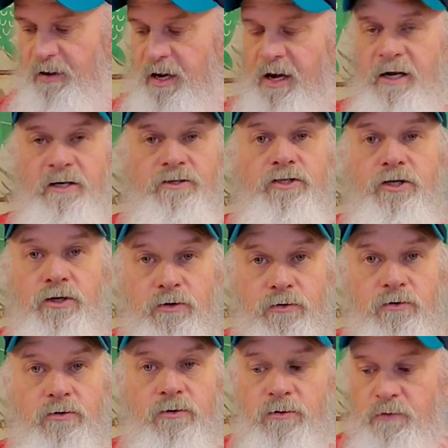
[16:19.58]
I had to
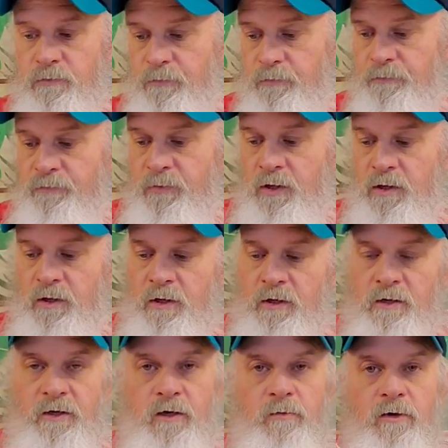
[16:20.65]
choose,
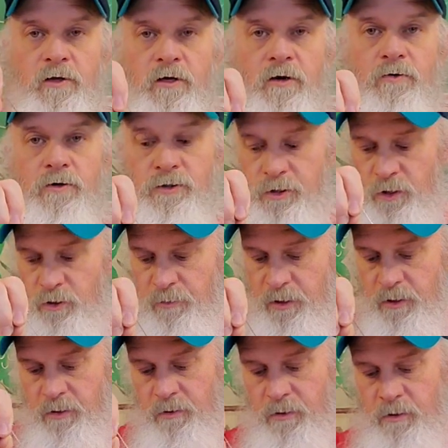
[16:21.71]
give me the
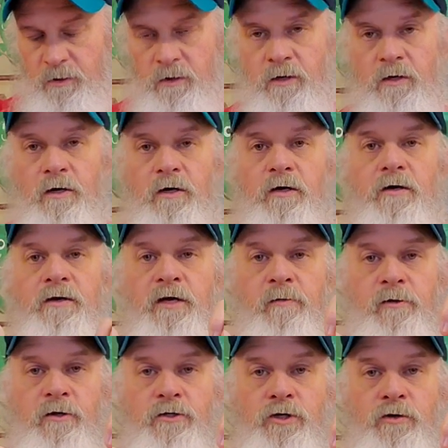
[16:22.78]
Okeechobee and give
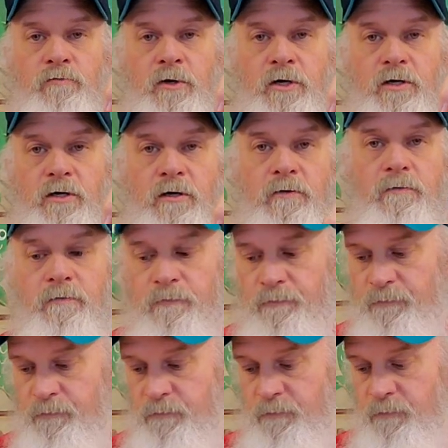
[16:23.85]
me the Junebug.
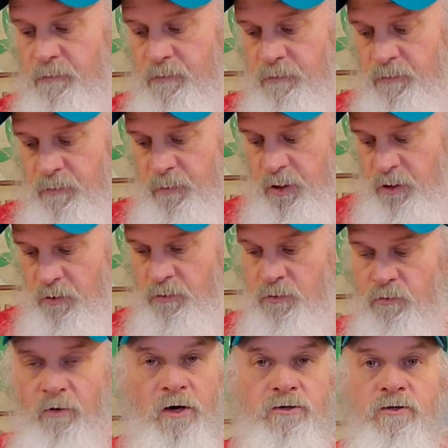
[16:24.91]
You know, the
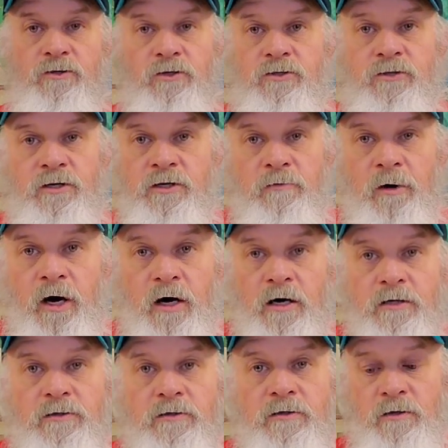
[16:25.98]
rest can just sit in a
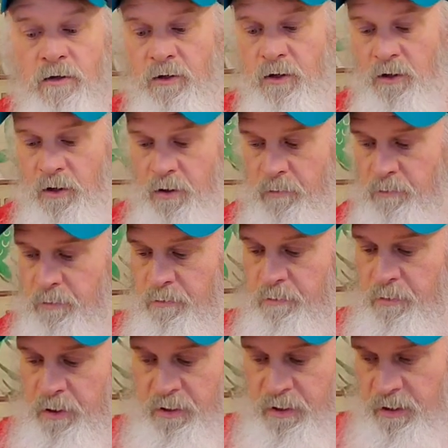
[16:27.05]
box.
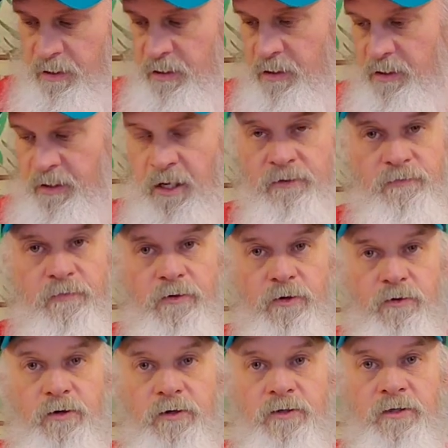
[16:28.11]
But that's for
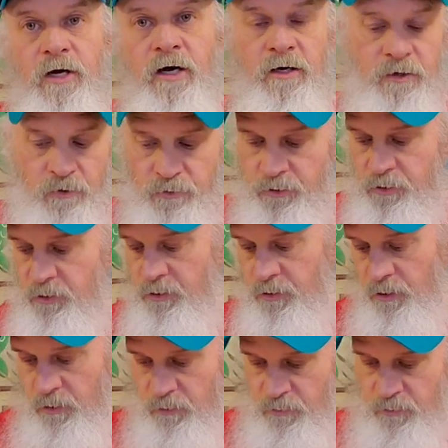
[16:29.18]
you to decide. You
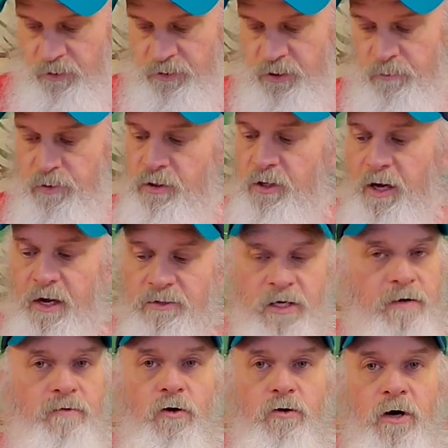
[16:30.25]
know, some of you guys
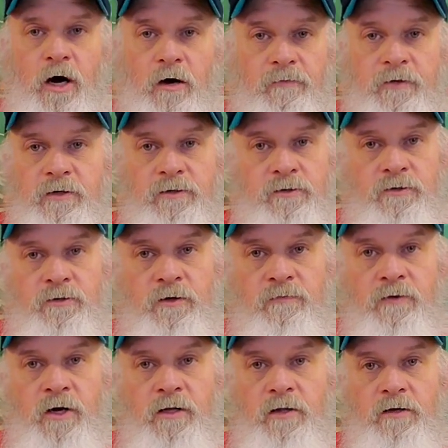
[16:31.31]
have no confidence in stuff
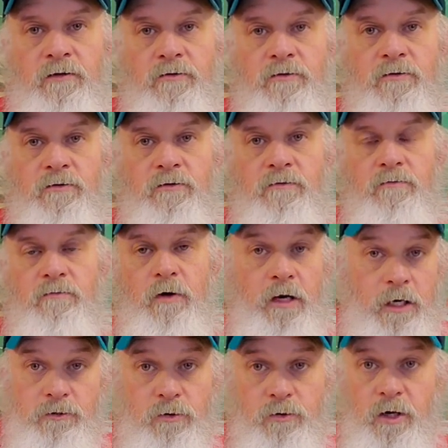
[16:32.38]
like this, and
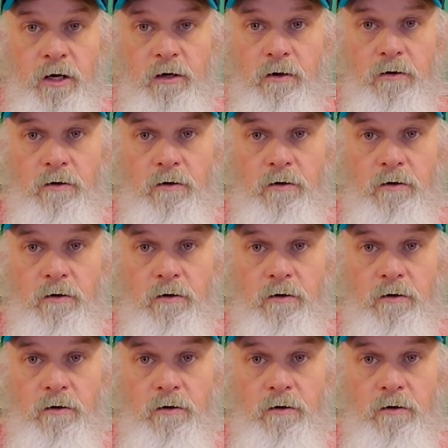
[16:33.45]
that's okay.